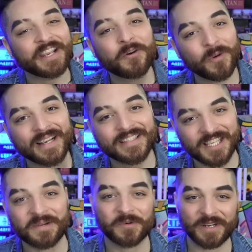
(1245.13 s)
quick
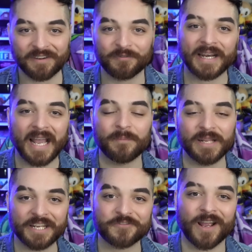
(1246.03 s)
summary of what happened
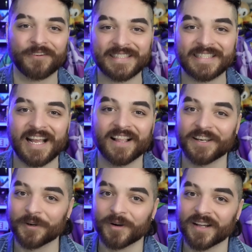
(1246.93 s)
in Drag Race
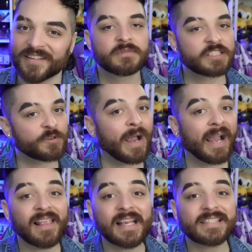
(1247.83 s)
Italia 1. Some
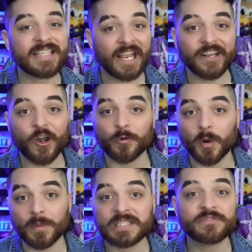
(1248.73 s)
highlight standout
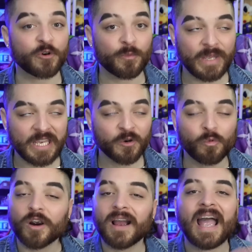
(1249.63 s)
moments for me
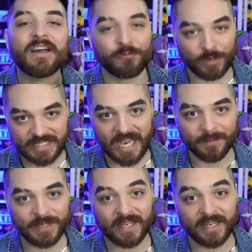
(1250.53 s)
were every time that